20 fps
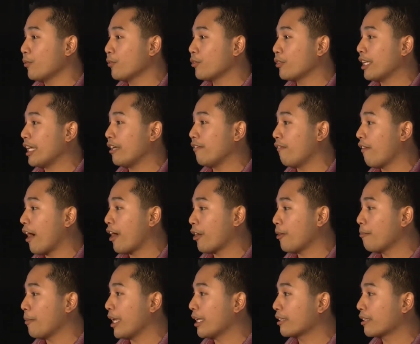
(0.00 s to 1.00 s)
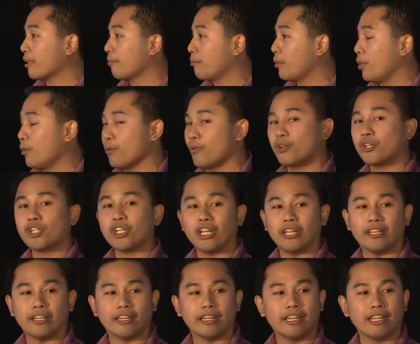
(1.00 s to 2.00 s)
to the environmental
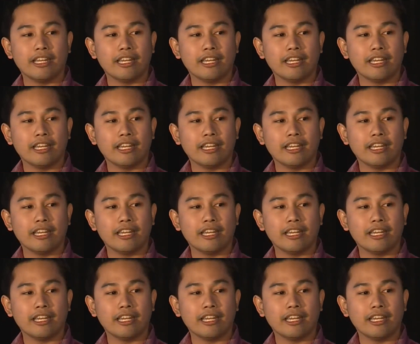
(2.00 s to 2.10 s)
pollution.